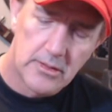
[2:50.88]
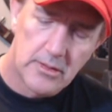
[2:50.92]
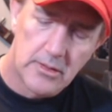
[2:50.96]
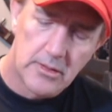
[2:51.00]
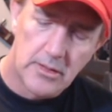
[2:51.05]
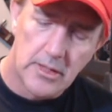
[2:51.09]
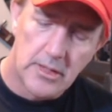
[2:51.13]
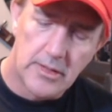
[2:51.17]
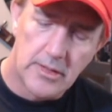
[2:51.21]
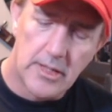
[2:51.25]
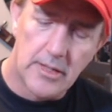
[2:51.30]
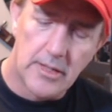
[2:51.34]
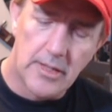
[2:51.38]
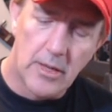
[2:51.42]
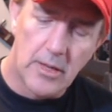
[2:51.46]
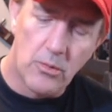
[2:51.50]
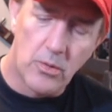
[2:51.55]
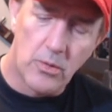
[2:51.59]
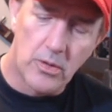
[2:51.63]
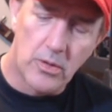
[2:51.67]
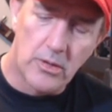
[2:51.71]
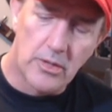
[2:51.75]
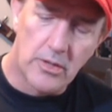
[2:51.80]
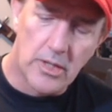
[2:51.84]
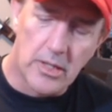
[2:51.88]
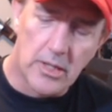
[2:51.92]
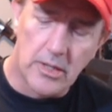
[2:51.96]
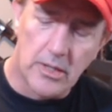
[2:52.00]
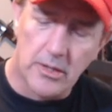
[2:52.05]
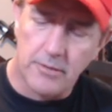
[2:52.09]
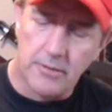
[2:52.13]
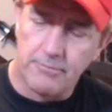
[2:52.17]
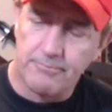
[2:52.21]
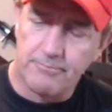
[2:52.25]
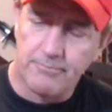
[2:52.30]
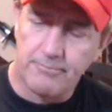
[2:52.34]
and then they
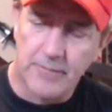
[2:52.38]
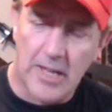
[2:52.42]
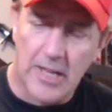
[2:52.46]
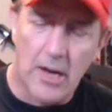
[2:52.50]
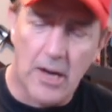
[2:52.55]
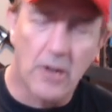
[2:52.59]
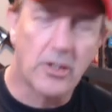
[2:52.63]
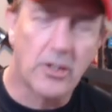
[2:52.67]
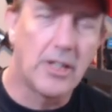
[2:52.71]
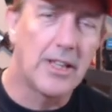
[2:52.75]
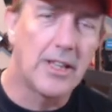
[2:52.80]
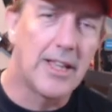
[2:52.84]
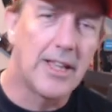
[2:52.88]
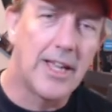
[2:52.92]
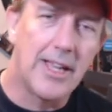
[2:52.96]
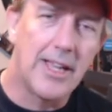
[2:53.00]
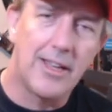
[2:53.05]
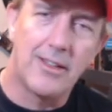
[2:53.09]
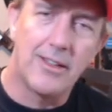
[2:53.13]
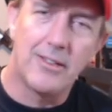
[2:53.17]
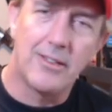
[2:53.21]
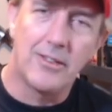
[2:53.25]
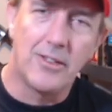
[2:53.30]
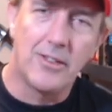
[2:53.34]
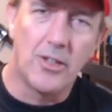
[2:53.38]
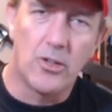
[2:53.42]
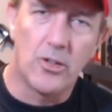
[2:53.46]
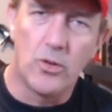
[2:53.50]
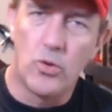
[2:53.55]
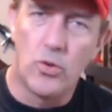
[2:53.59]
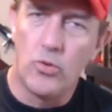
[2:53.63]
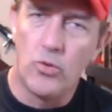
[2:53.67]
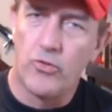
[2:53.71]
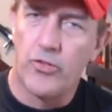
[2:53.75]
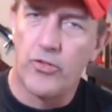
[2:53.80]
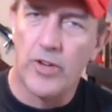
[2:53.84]
would calculate,
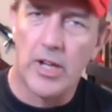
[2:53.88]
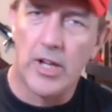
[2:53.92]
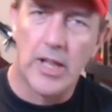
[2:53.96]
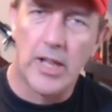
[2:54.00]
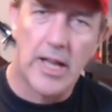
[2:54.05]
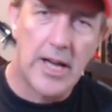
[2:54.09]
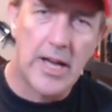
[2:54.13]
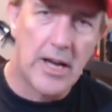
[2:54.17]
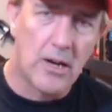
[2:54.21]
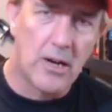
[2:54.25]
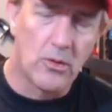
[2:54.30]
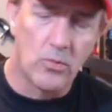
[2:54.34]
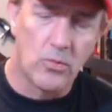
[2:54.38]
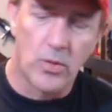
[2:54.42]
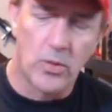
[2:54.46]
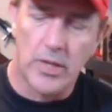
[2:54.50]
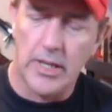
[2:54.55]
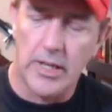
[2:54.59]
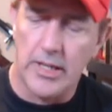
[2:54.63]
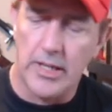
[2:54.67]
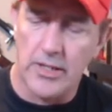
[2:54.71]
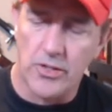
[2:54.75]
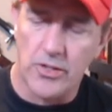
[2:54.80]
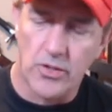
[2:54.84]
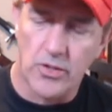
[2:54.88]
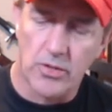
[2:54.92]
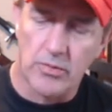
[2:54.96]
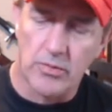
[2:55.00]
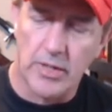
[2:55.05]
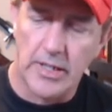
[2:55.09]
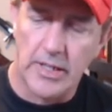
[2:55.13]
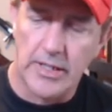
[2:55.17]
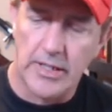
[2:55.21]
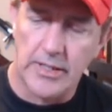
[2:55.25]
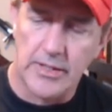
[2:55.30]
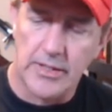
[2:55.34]
who fell out, what
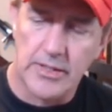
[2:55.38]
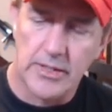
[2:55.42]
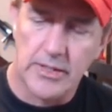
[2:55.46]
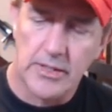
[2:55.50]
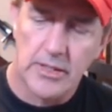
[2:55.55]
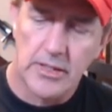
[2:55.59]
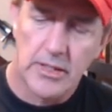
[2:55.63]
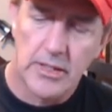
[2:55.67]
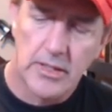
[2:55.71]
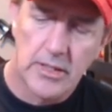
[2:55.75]
injuries,